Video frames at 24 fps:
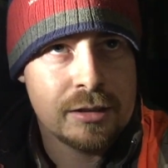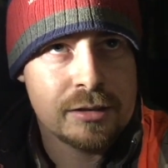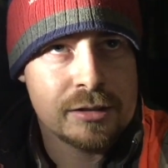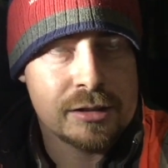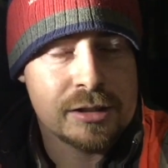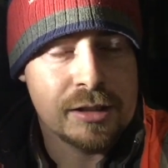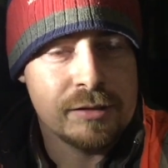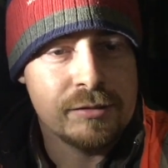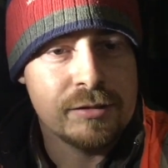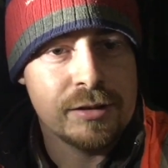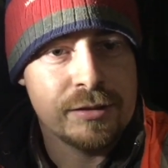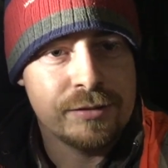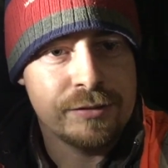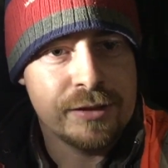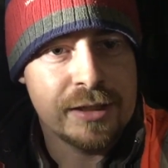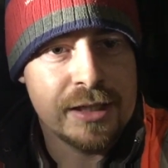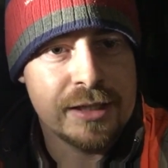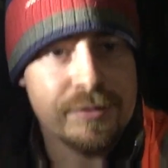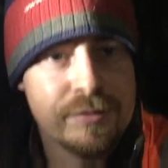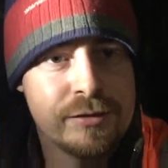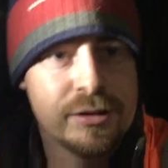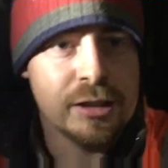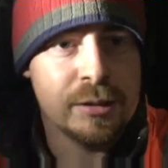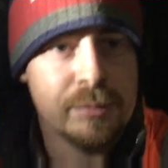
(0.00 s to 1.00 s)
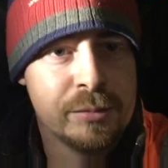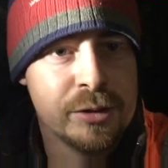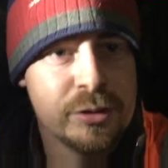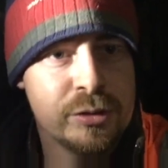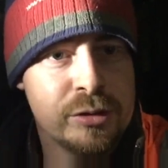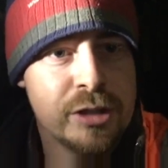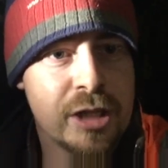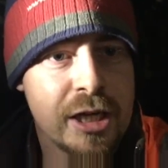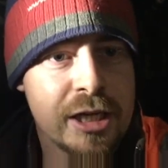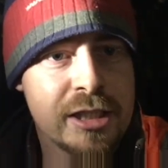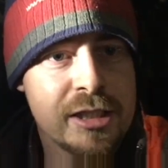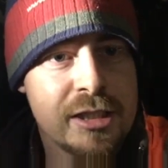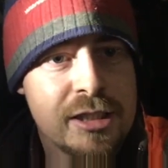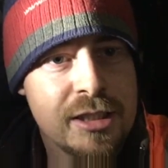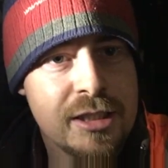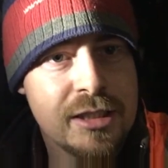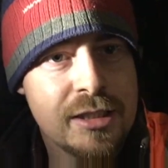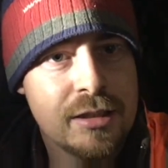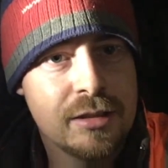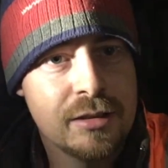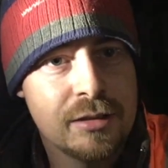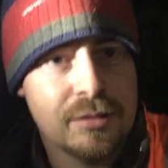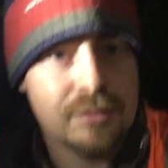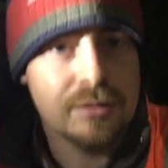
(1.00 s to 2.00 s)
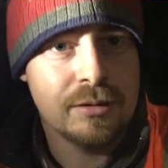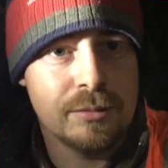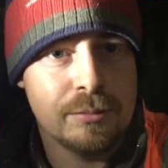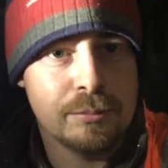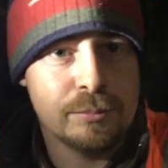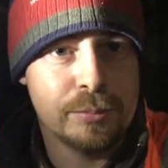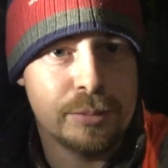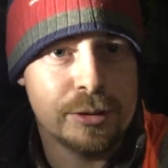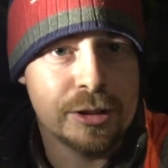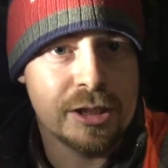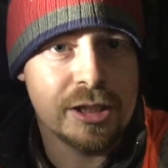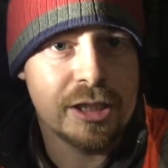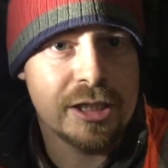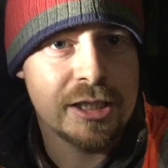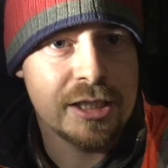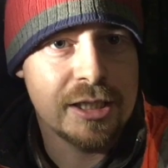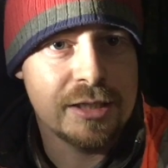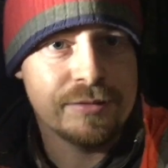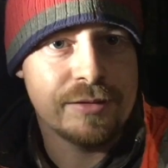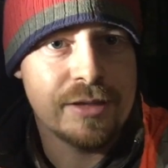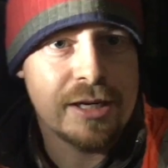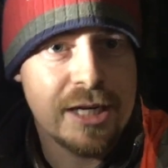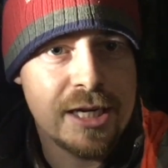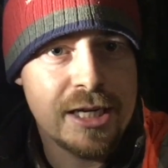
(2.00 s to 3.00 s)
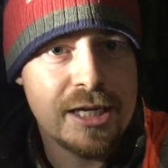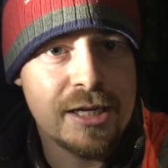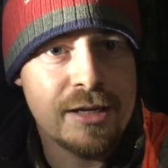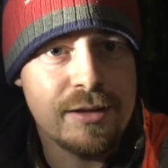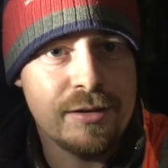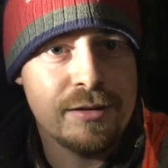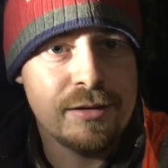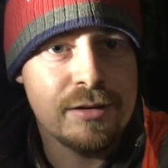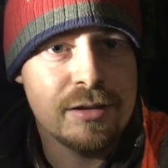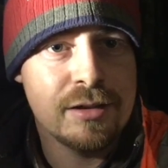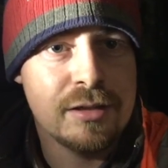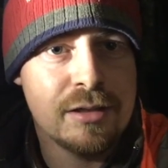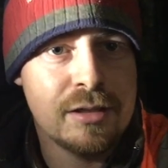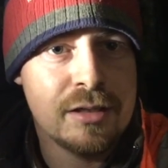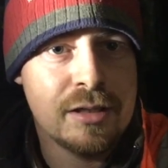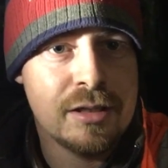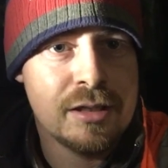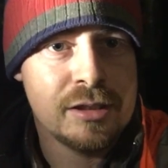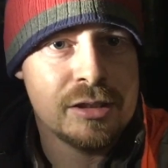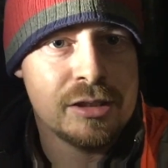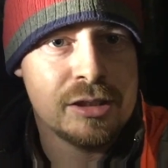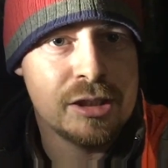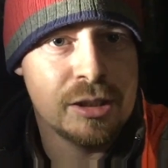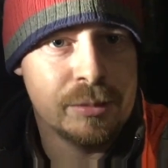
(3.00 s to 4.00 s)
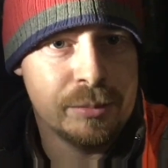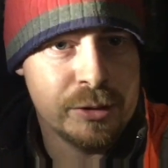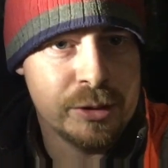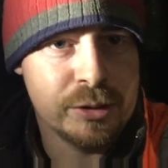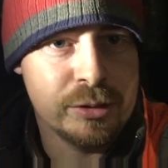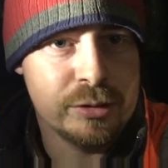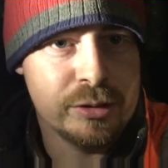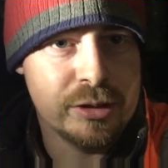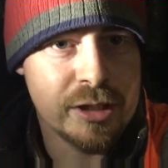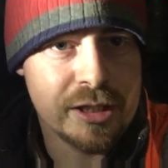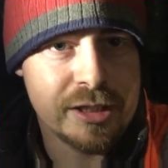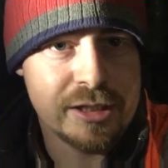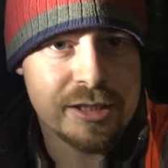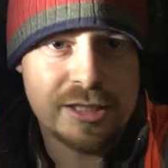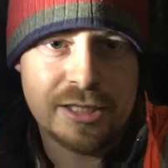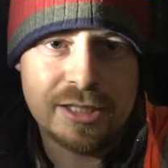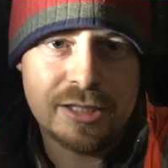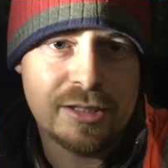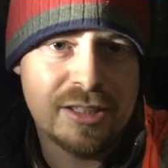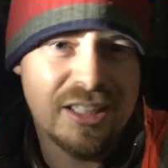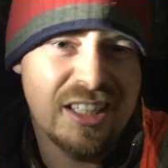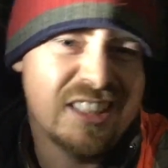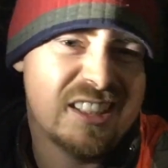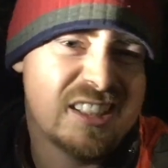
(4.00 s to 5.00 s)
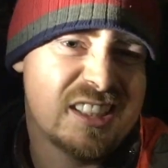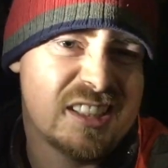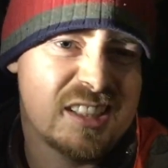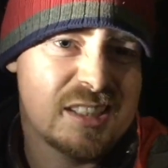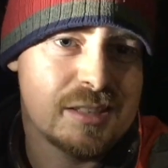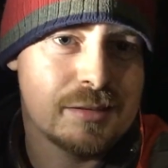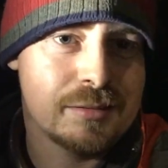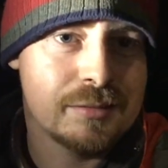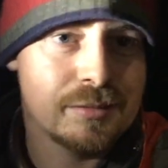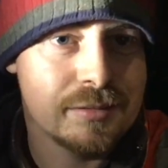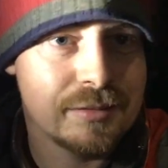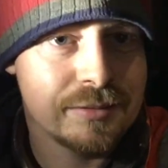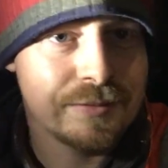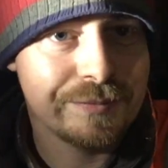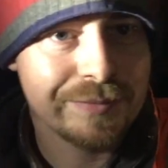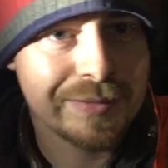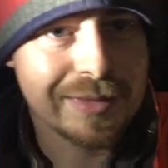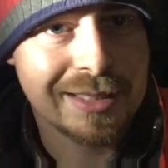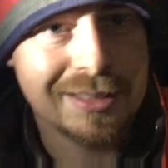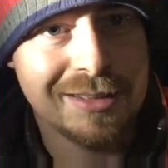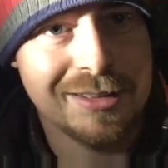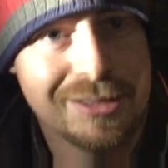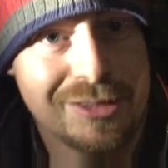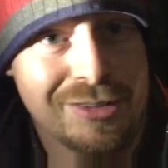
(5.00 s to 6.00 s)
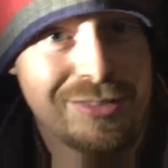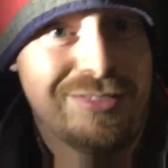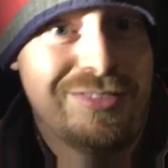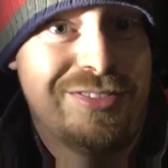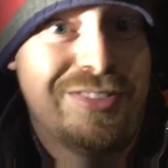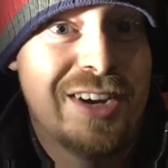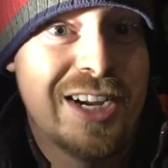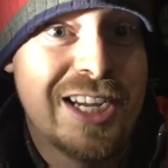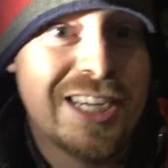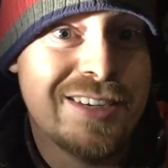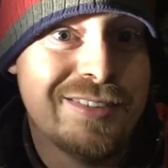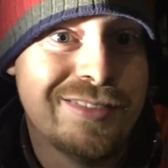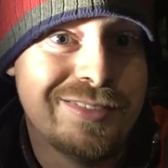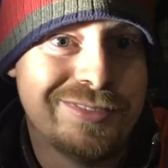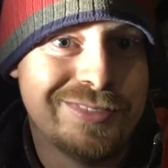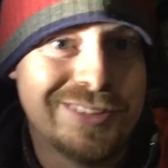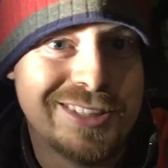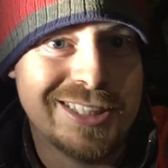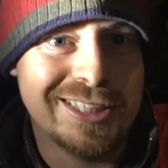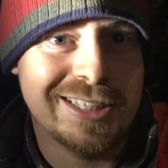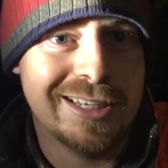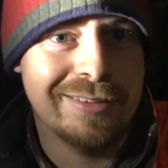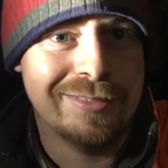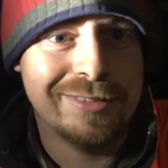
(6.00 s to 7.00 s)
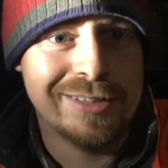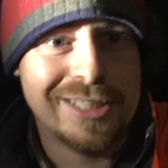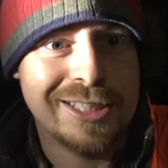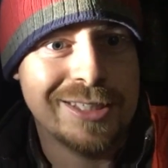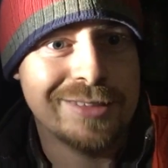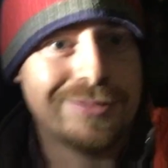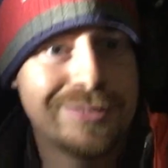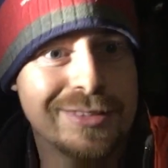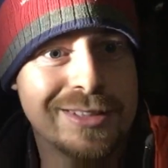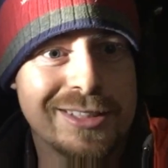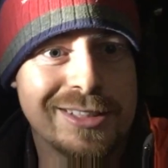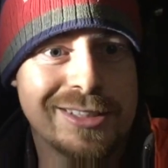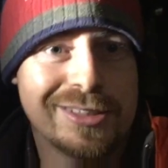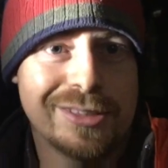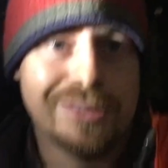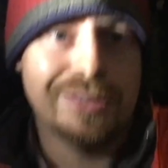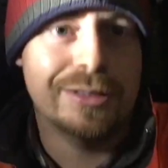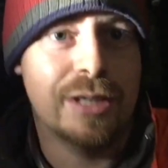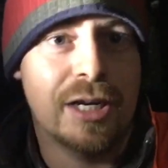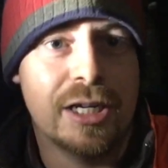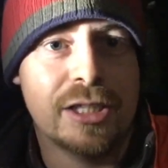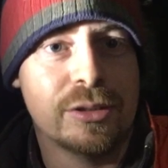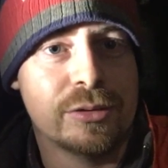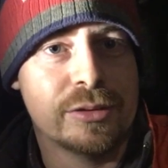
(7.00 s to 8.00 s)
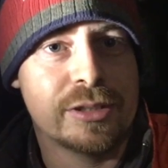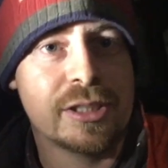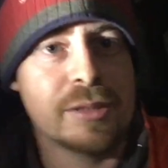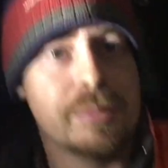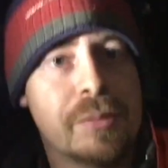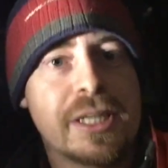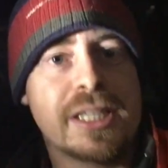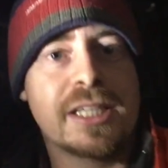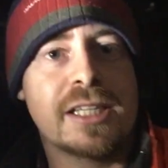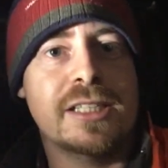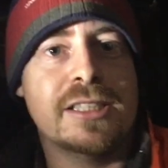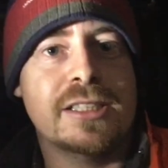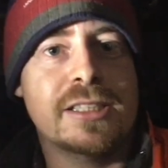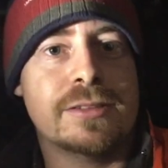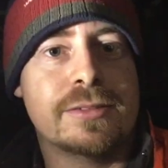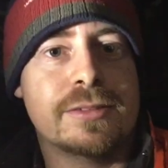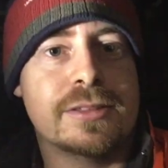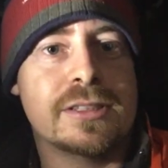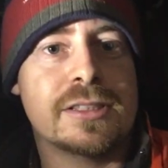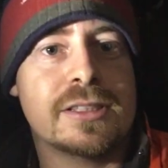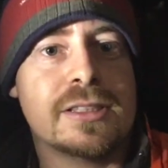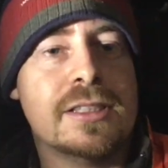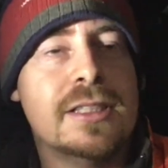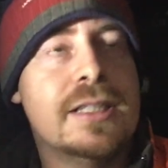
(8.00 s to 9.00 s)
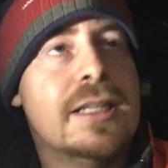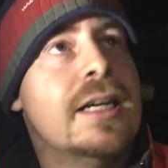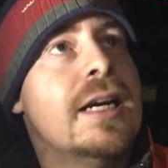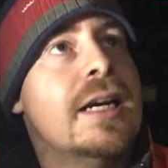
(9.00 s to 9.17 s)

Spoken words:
75W90, but I have 80W90. It's 5 of a difference, so I don't think it'll make any difference.